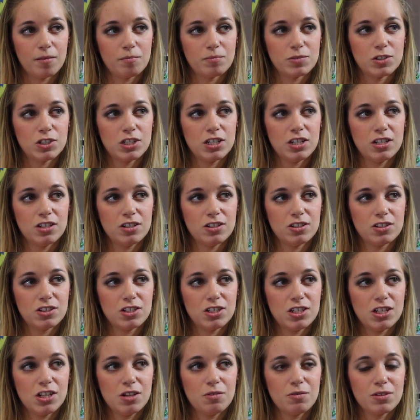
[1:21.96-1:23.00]

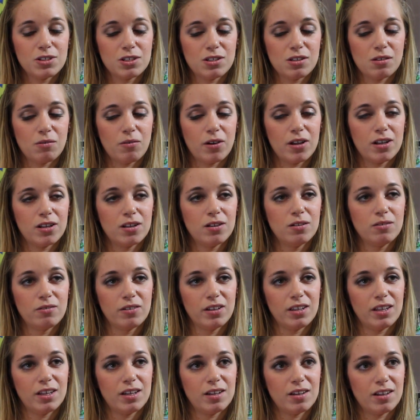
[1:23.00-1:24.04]
she was the one who
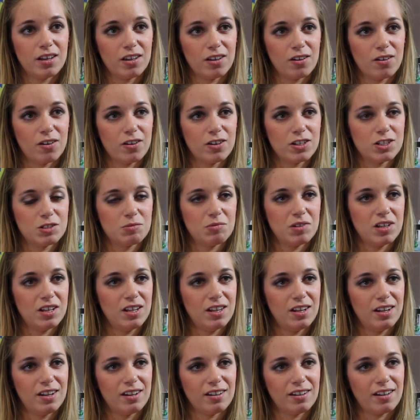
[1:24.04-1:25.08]
really encouraged me
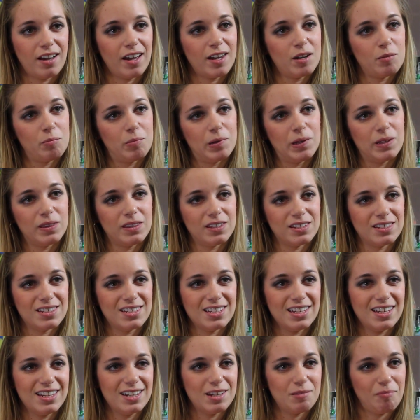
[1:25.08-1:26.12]
and kind of put the
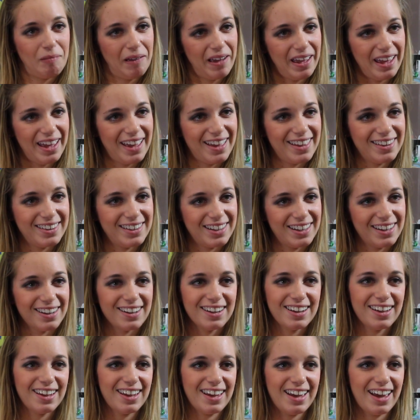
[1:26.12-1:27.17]
seed in my head that,
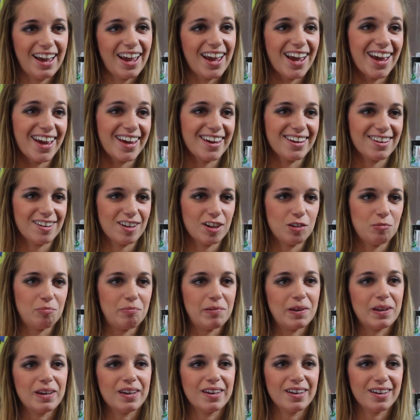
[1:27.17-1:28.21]
hey, it could
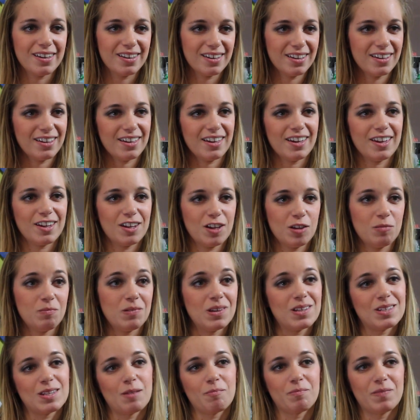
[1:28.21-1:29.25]

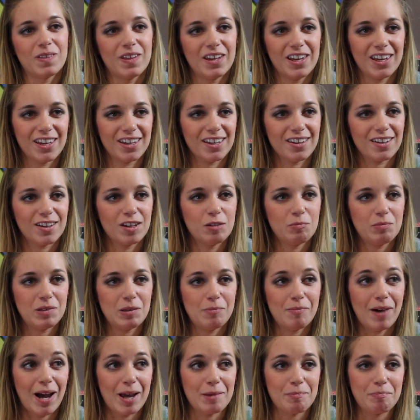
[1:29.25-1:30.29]
be something. It could
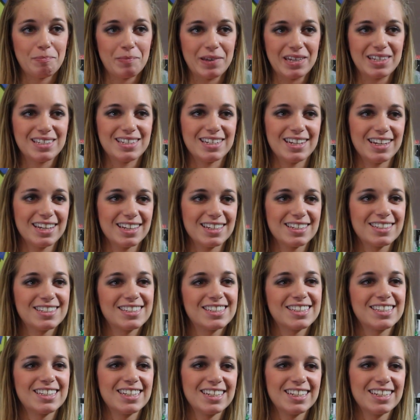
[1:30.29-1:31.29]
be my business.